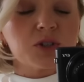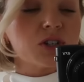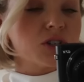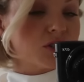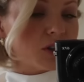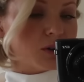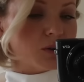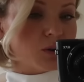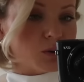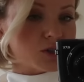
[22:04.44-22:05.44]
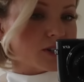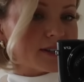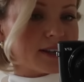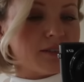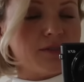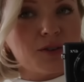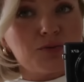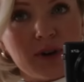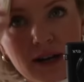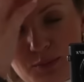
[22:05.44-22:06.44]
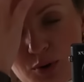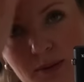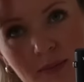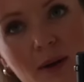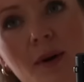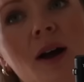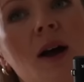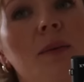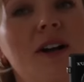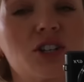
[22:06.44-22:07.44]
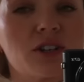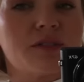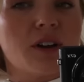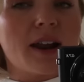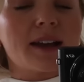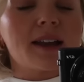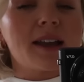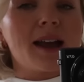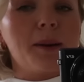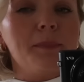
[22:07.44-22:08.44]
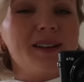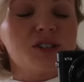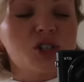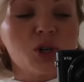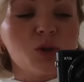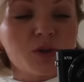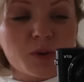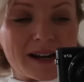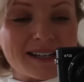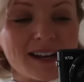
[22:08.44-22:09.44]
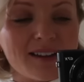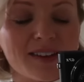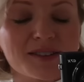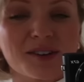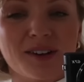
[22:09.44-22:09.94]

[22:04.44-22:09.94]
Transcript: which is so gorgeous. Like, it feels really premium. But I just feel like I could get a bit too sweaty in this on